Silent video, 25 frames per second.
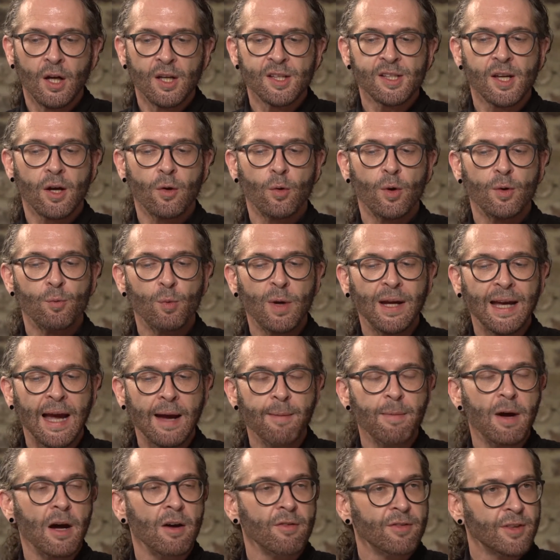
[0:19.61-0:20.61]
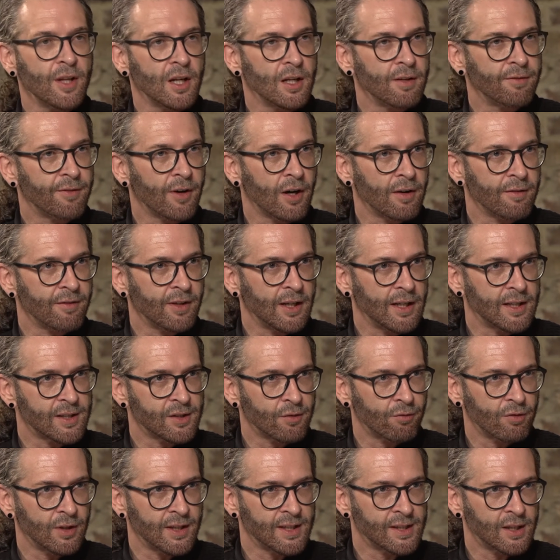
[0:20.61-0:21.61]
So we came out of 35
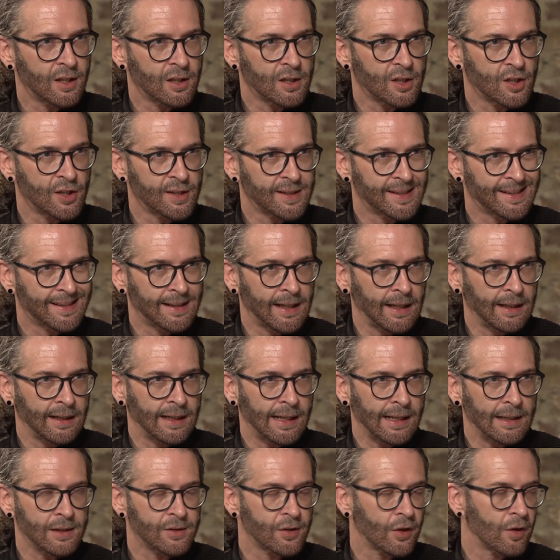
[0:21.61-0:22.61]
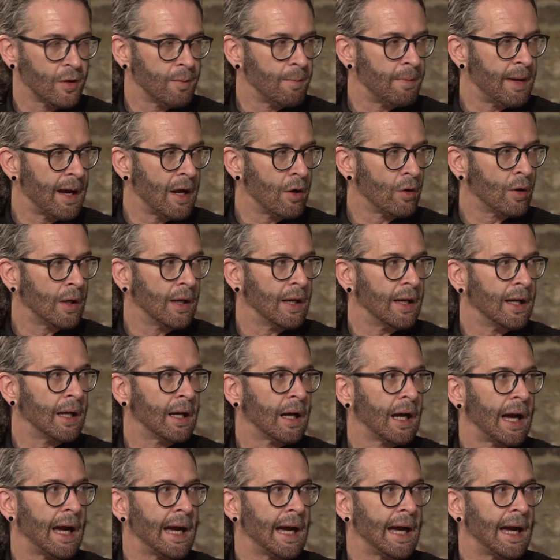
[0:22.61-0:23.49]
years of research into skin cancer at the Mayo Clinic,